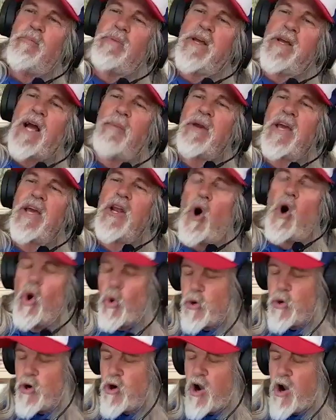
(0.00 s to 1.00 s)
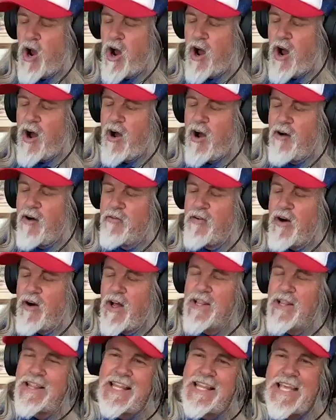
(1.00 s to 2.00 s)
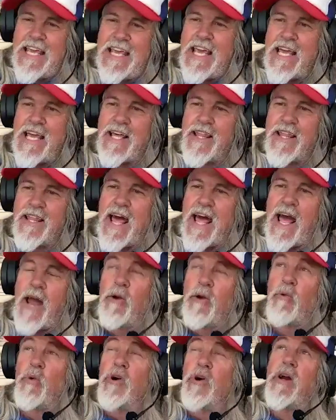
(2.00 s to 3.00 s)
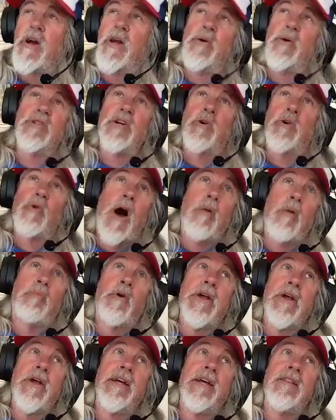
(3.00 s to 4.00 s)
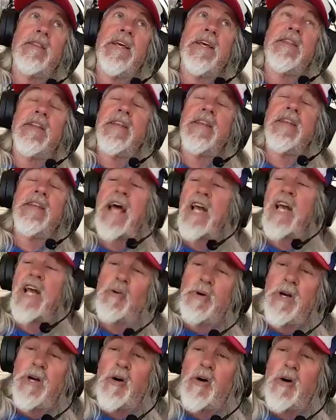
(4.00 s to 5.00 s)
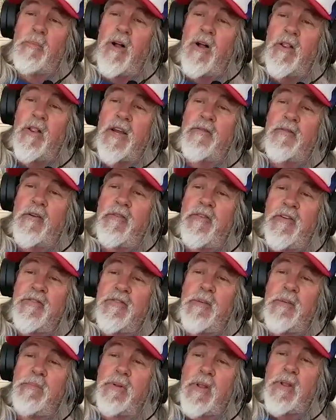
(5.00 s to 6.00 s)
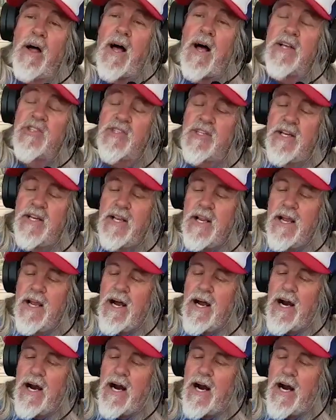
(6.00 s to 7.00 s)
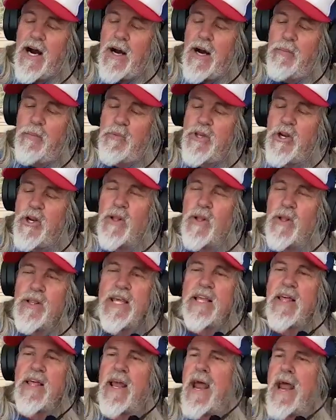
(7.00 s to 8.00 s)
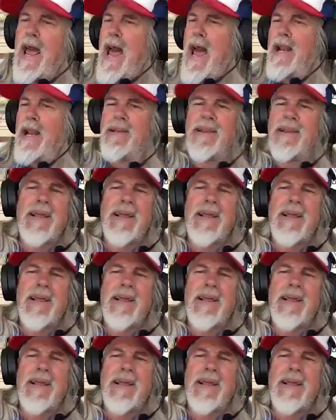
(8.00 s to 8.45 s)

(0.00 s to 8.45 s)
becoming an owner of a league that really was a groundbreaking league, the National Pickleball League for 50 plus, a league that had